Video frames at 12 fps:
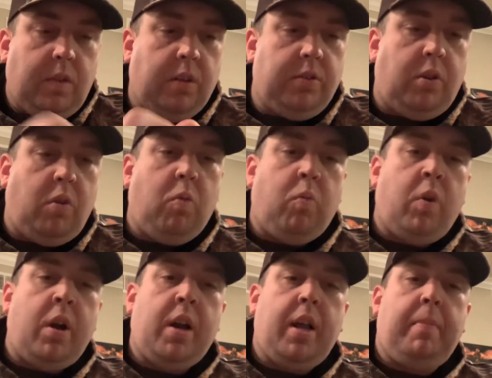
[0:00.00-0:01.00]
Don't
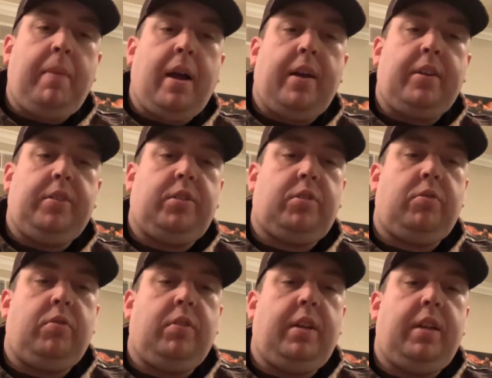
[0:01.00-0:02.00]
worry about
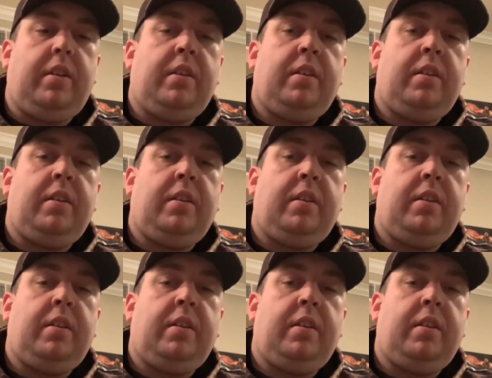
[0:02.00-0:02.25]
unscrewing it.